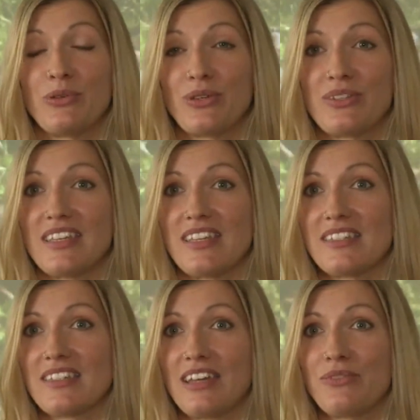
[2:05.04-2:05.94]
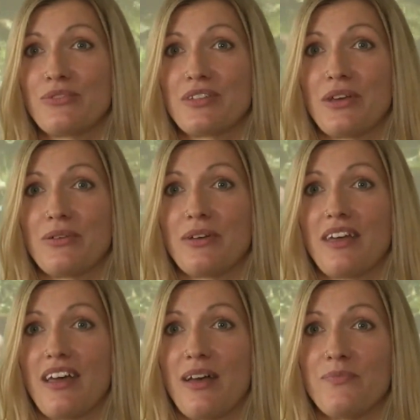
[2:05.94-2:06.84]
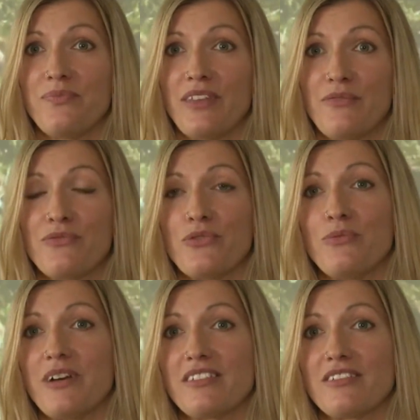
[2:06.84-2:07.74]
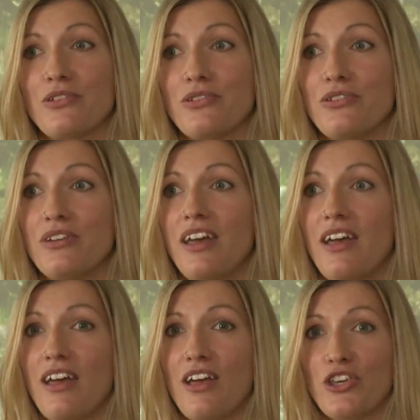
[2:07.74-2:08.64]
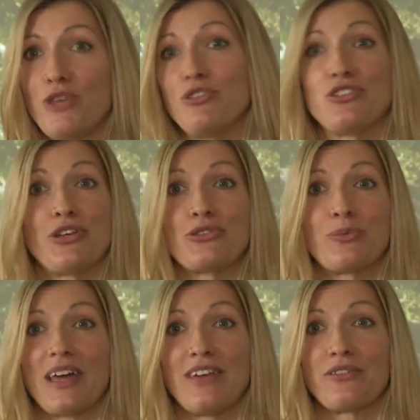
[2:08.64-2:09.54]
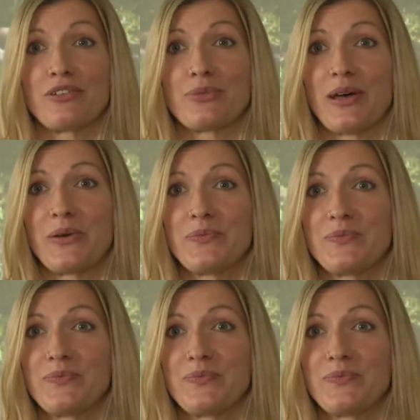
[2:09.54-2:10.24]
mongooses can also um, inform us on human social behaviour as well.